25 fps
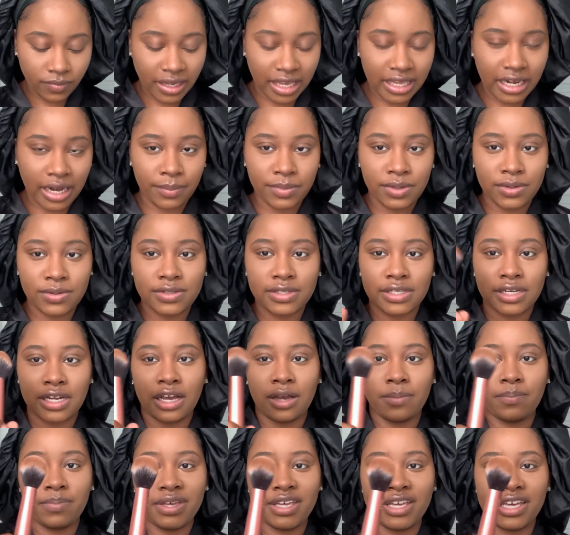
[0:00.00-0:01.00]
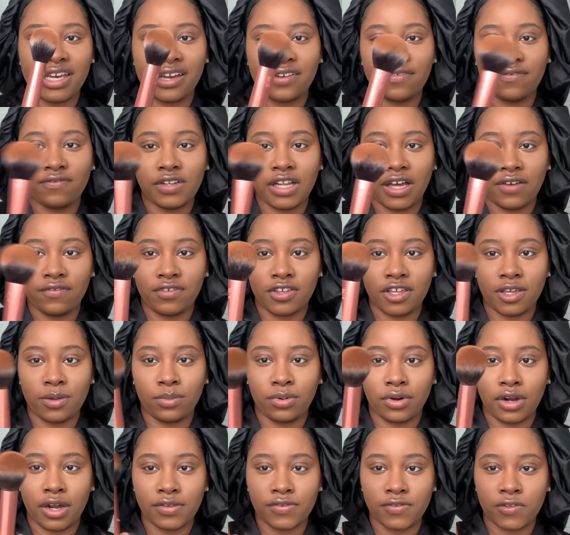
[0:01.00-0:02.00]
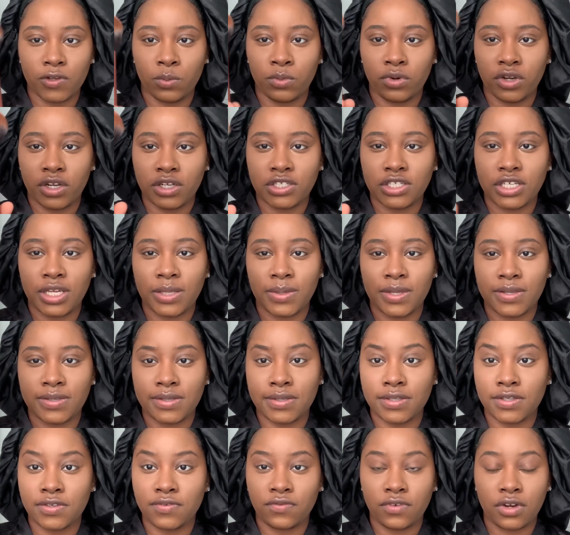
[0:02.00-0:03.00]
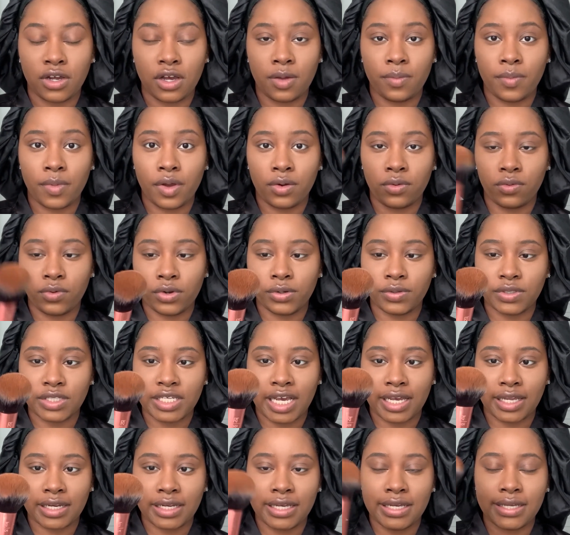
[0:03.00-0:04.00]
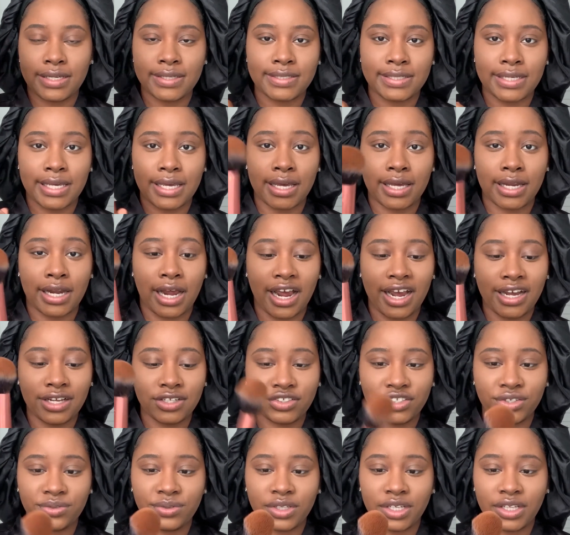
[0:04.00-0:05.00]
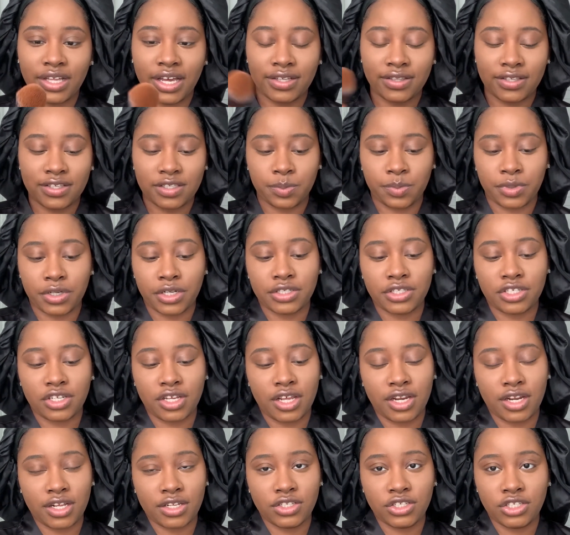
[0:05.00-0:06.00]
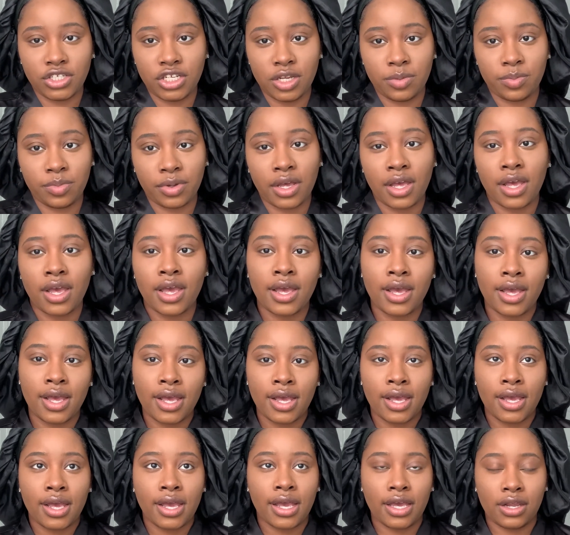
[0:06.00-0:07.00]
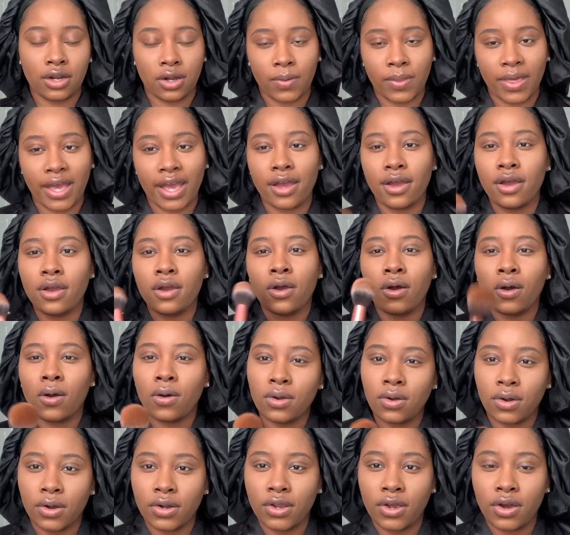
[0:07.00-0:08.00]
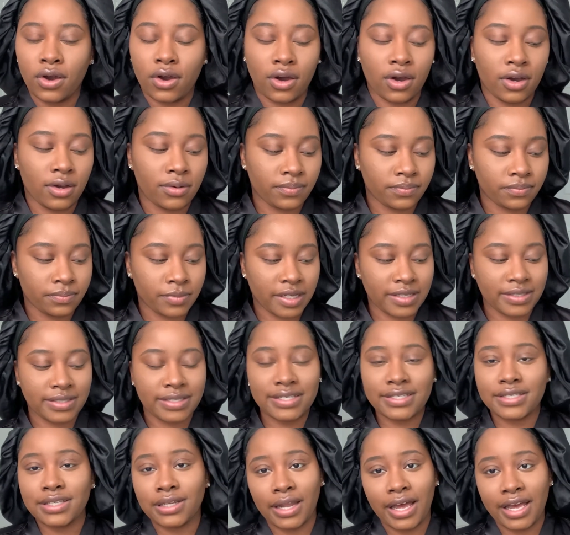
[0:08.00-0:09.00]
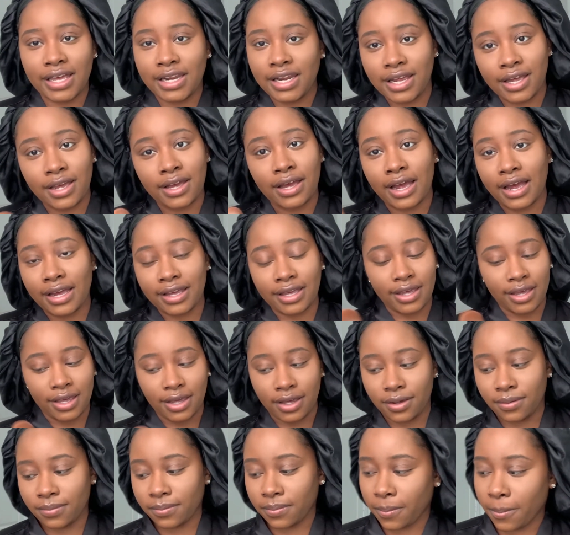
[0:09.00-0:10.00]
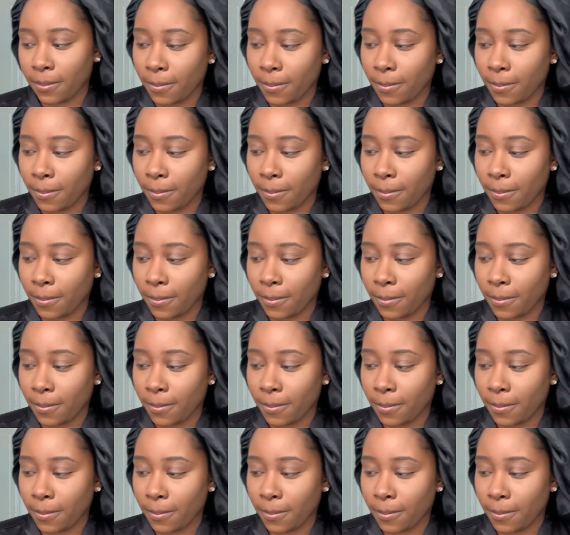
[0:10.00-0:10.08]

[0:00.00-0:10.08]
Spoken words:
And I'm using a big fluffy bronzer brush, and this is from Real Techniques, and I actually really like this brush, and it's cheap and all that. Hold on, y'all, because this lighting, I can't.